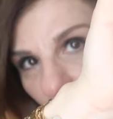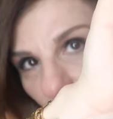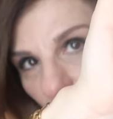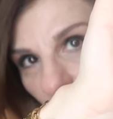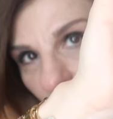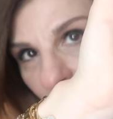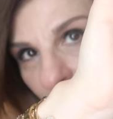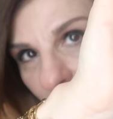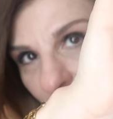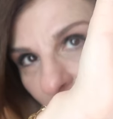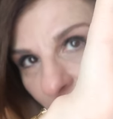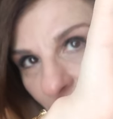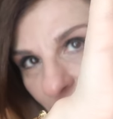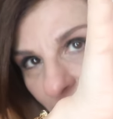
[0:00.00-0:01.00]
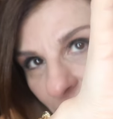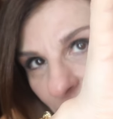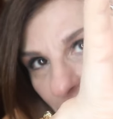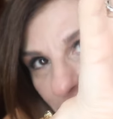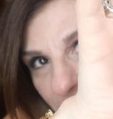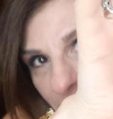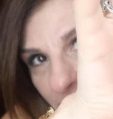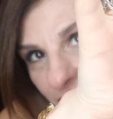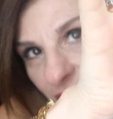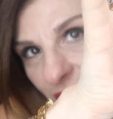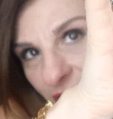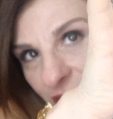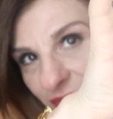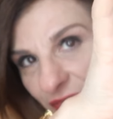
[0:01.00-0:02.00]
worn them. Look at this.
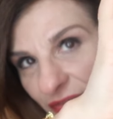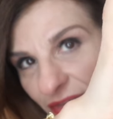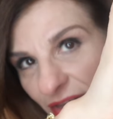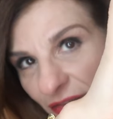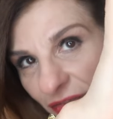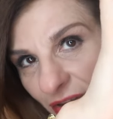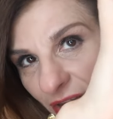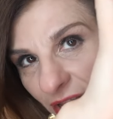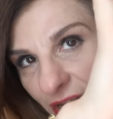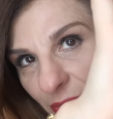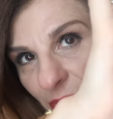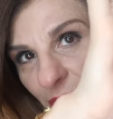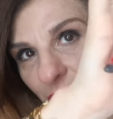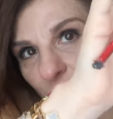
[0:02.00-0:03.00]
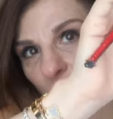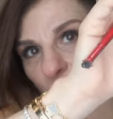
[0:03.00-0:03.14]
They've definitely been